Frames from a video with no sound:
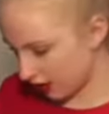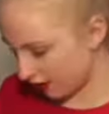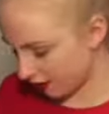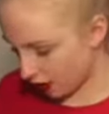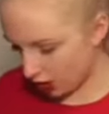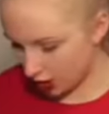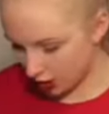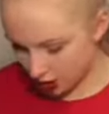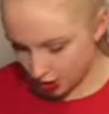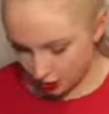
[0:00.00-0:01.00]
gift
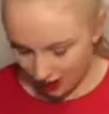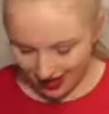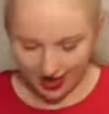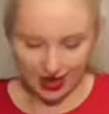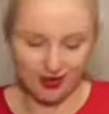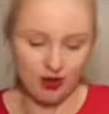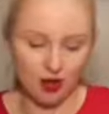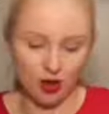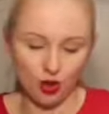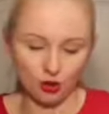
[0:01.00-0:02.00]
card to a
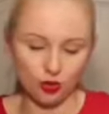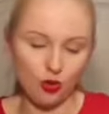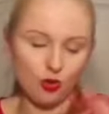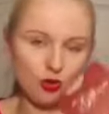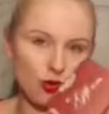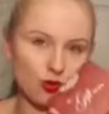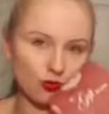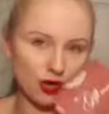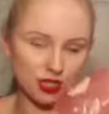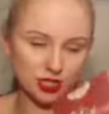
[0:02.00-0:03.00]
local
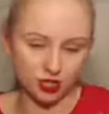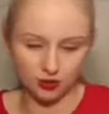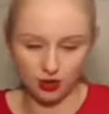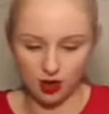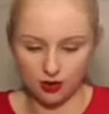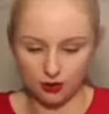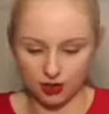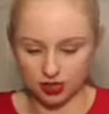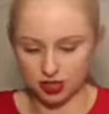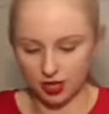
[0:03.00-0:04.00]
restaurant,
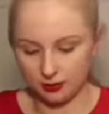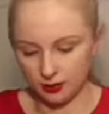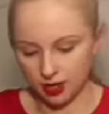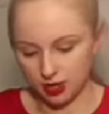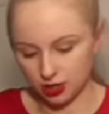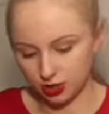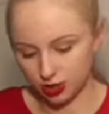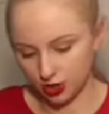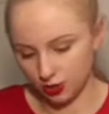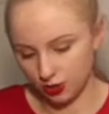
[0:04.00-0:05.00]
which I'm not going to
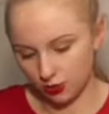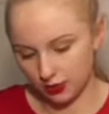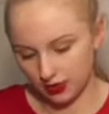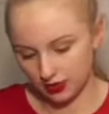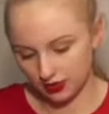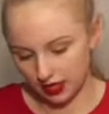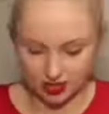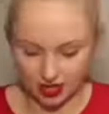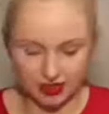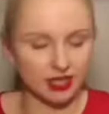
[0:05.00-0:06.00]
show you because
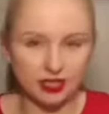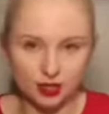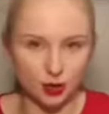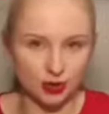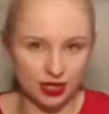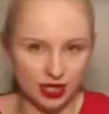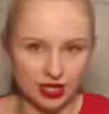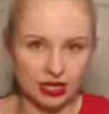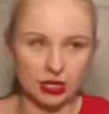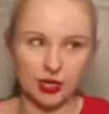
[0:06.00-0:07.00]
I think it's
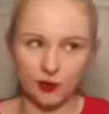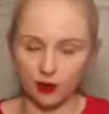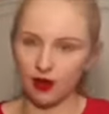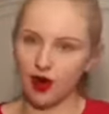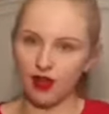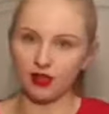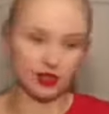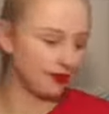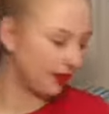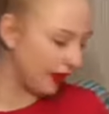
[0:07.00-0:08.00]
only where I
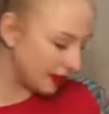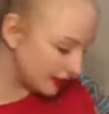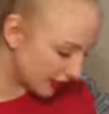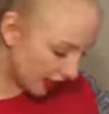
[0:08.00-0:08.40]
live and